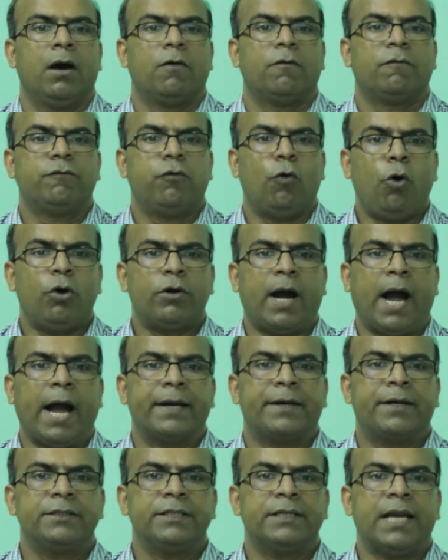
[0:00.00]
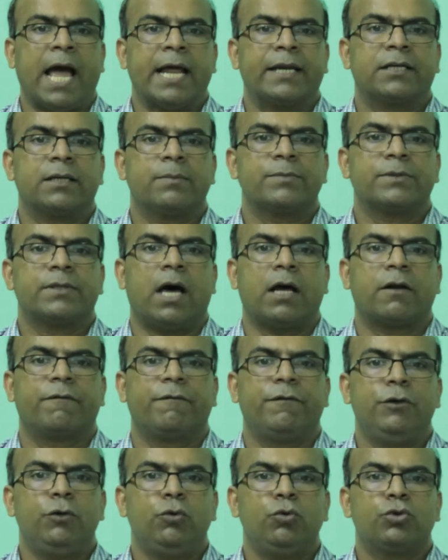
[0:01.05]
4 hydrogen atoms
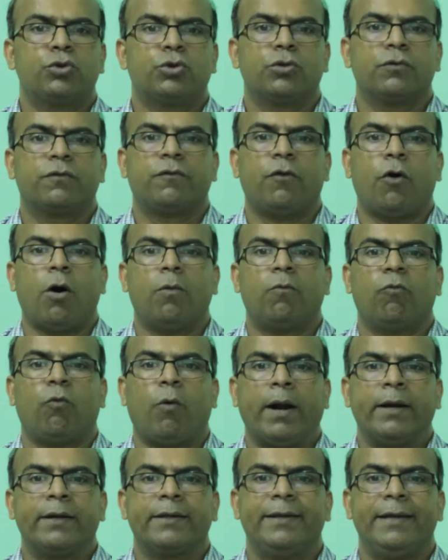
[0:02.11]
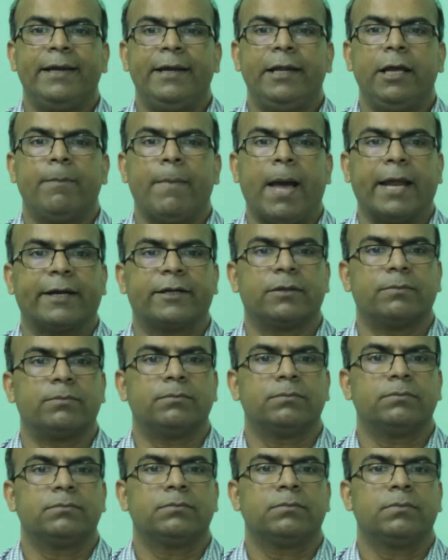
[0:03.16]
are fused to form one helium
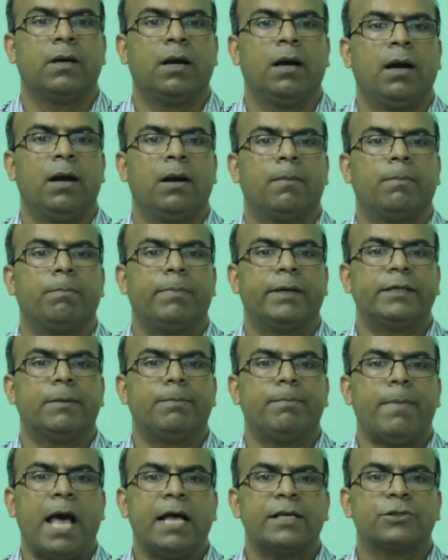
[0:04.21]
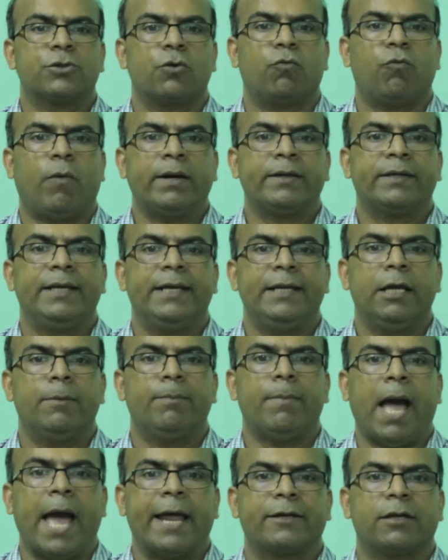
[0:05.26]
atom. but the mass of one
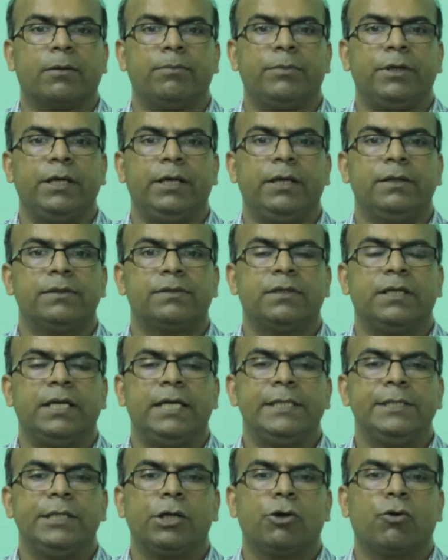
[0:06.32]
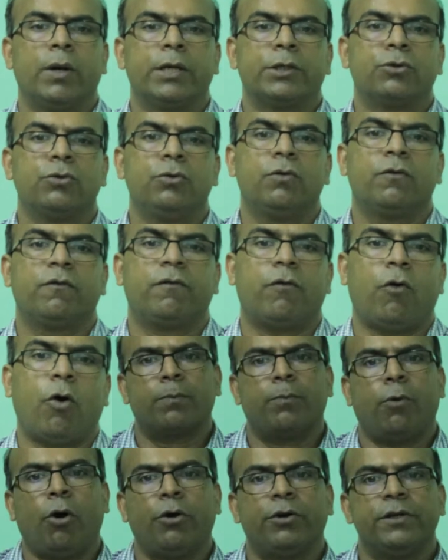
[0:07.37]
helium atom is equal to
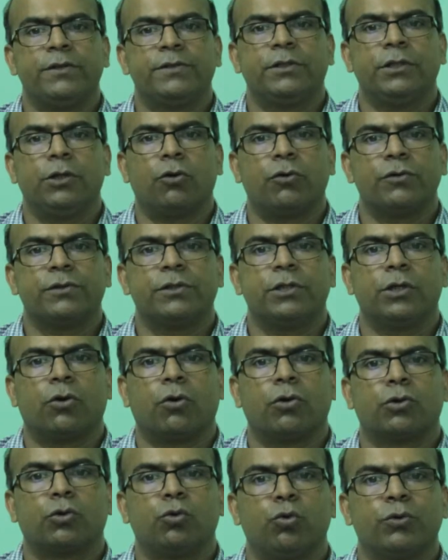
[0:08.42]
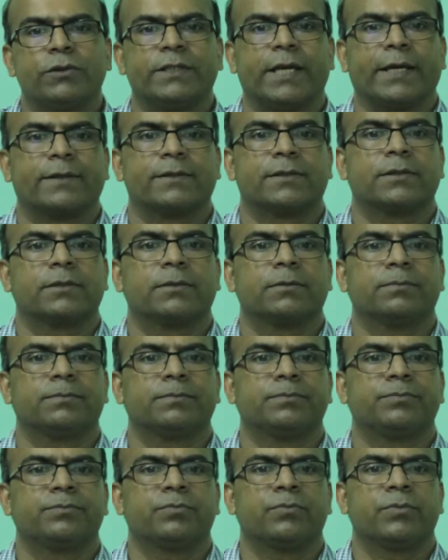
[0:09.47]
4.0026.
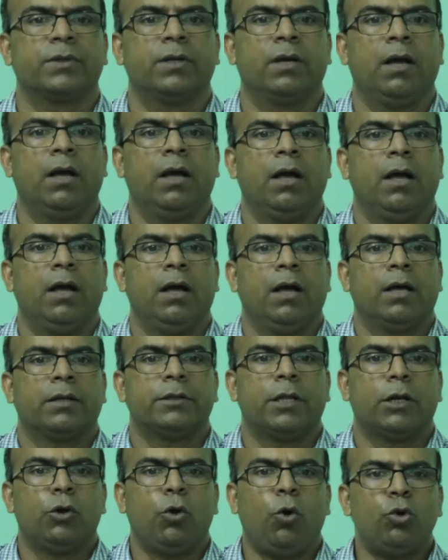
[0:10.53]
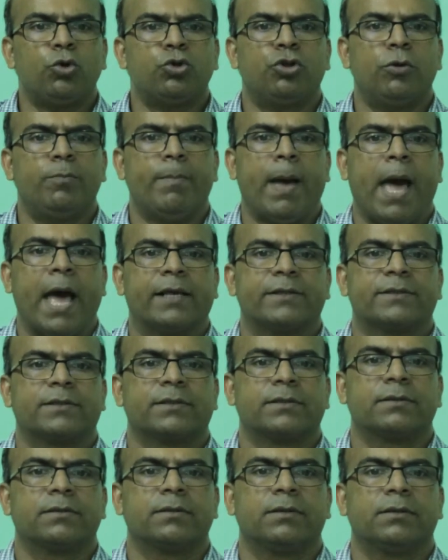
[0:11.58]
The lowest
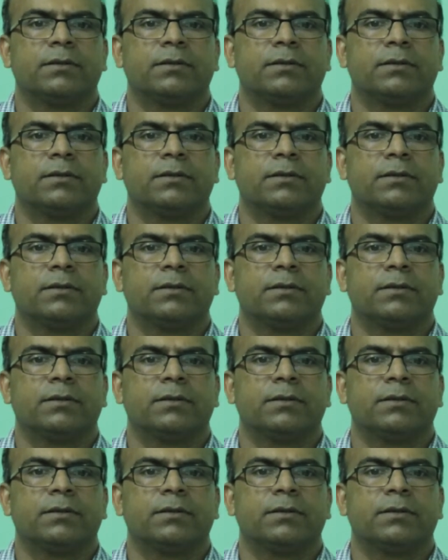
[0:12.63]
mass,